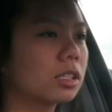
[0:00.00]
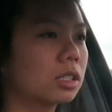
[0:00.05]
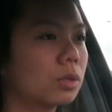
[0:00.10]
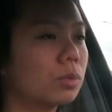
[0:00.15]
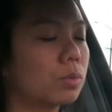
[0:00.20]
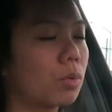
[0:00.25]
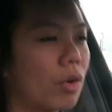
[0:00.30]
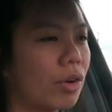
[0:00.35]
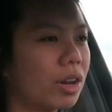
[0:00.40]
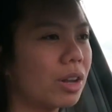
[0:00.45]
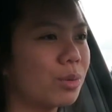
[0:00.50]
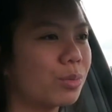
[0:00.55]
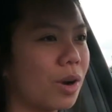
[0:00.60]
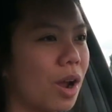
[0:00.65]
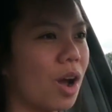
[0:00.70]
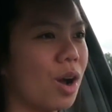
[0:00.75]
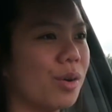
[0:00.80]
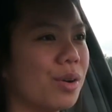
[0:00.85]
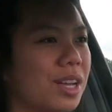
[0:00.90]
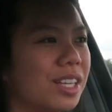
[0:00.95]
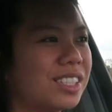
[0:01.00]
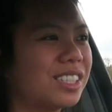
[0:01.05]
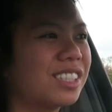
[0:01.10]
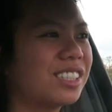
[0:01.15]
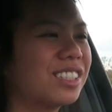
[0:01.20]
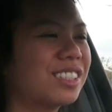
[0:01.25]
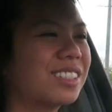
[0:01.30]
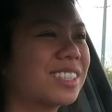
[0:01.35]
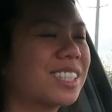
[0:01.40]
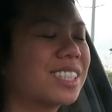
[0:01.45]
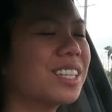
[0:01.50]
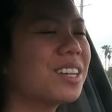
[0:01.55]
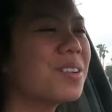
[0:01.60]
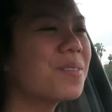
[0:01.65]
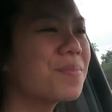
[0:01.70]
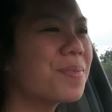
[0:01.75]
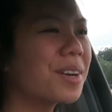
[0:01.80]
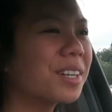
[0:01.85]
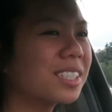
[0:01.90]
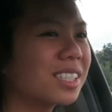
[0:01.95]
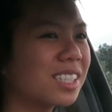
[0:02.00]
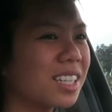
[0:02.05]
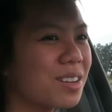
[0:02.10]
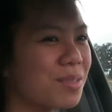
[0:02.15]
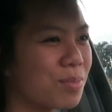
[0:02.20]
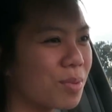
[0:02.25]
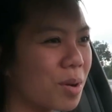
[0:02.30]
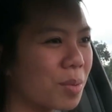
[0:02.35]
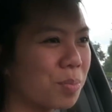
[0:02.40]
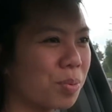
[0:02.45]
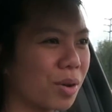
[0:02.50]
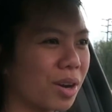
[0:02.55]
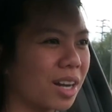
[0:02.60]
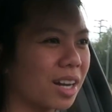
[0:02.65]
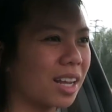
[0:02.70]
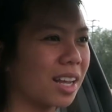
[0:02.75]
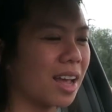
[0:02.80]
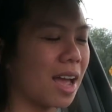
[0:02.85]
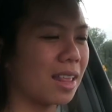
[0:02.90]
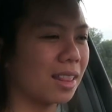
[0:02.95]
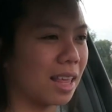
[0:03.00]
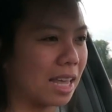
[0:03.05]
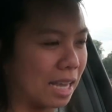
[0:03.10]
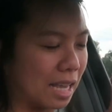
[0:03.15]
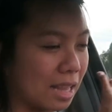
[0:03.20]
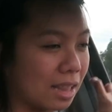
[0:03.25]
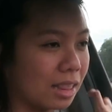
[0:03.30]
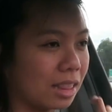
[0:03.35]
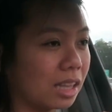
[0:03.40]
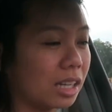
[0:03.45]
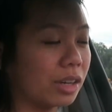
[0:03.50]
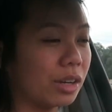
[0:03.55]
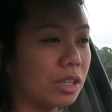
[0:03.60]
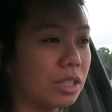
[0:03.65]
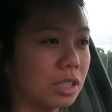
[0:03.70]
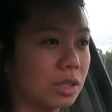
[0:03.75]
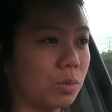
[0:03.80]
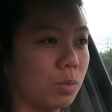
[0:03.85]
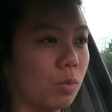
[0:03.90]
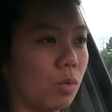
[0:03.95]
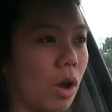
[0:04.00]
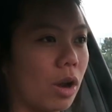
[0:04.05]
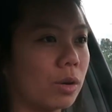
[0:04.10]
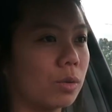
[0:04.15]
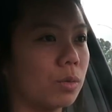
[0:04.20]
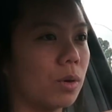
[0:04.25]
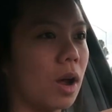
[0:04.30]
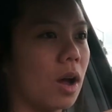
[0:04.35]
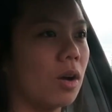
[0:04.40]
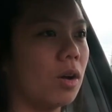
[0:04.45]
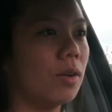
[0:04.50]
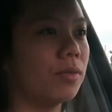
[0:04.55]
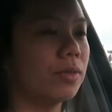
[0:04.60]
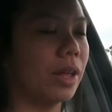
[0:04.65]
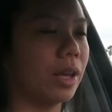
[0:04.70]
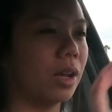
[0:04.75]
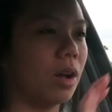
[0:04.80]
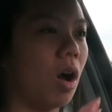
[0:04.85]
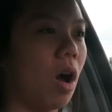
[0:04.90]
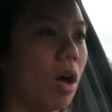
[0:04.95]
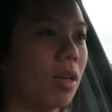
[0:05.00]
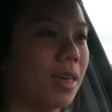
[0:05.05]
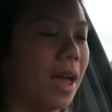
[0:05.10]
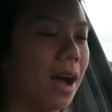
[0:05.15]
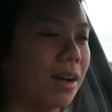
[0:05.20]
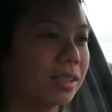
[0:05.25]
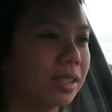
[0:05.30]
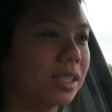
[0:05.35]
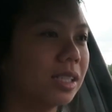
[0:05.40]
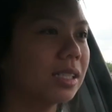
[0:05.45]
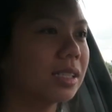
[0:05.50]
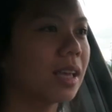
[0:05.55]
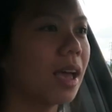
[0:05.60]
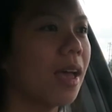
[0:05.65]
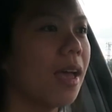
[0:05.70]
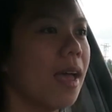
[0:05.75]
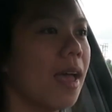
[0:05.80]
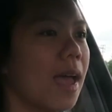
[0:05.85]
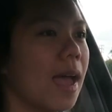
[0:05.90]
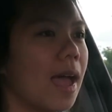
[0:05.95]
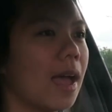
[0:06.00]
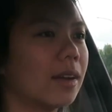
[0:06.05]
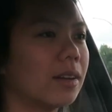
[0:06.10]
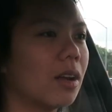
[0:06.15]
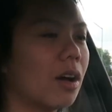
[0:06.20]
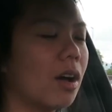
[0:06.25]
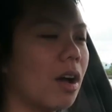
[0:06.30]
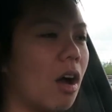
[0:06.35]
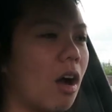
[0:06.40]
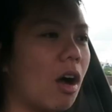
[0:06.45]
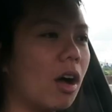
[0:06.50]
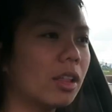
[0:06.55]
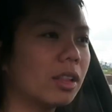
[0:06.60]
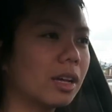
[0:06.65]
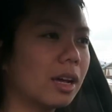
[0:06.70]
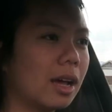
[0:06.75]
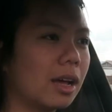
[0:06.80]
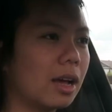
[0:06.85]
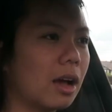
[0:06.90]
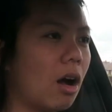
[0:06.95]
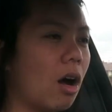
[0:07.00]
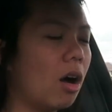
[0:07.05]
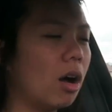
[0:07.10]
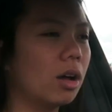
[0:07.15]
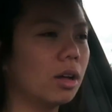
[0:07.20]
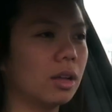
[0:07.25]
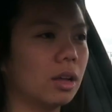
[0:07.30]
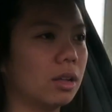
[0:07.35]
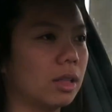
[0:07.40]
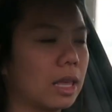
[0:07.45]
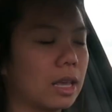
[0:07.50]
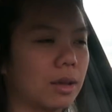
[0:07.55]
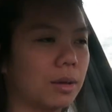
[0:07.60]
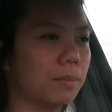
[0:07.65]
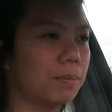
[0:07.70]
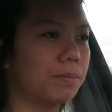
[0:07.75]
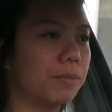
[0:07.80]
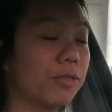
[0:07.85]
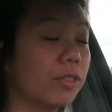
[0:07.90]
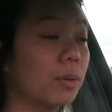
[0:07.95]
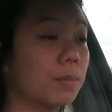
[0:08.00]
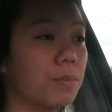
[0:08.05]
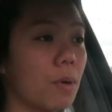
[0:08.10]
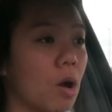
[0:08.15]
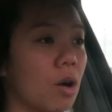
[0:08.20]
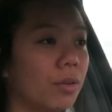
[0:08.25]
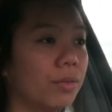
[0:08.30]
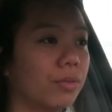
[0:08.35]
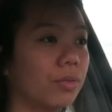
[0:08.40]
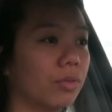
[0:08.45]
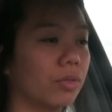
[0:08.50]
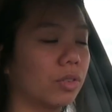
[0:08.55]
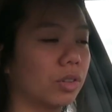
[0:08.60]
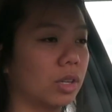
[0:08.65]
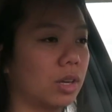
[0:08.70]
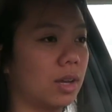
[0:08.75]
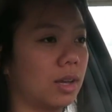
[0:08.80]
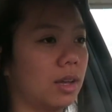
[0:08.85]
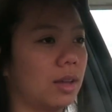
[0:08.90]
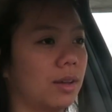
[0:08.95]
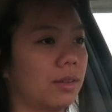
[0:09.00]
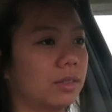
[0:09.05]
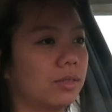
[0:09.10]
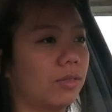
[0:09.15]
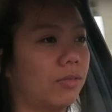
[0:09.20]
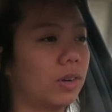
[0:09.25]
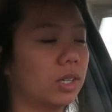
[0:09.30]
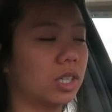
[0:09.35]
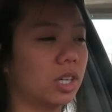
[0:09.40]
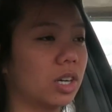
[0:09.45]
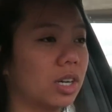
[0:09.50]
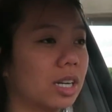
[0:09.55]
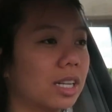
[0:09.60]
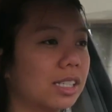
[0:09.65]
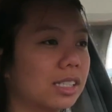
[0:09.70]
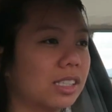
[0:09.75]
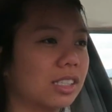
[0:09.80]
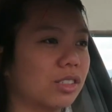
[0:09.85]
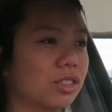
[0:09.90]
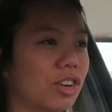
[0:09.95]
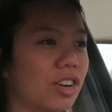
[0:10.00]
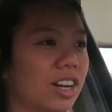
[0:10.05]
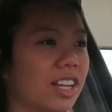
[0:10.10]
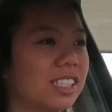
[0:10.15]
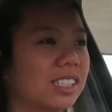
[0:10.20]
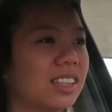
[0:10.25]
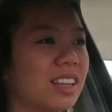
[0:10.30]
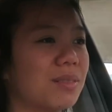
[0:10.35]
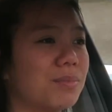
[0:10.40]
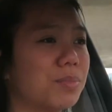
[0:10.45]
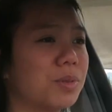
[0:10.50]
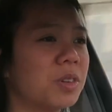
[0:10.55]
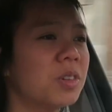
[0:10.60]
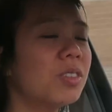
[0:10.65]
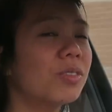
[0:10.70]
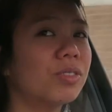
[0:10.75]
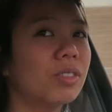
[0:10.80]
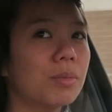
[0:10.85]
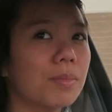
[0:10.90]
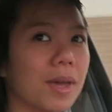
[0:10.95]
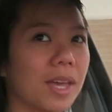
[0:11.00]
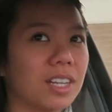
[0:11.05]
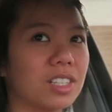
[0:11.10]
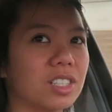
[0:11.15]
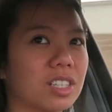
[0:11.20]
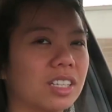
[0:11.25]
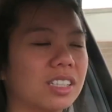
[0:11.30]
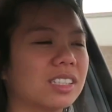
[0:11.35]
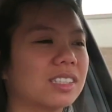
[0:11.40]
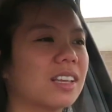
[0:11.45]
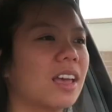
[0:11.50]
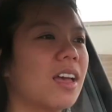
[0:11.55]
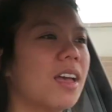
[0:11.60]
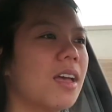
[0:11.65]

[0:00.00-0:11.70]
sorority row is super, super pretty and like in literally just one row of like all the houses and all the like for both the fraternities and sororities, they're beautiful mansions.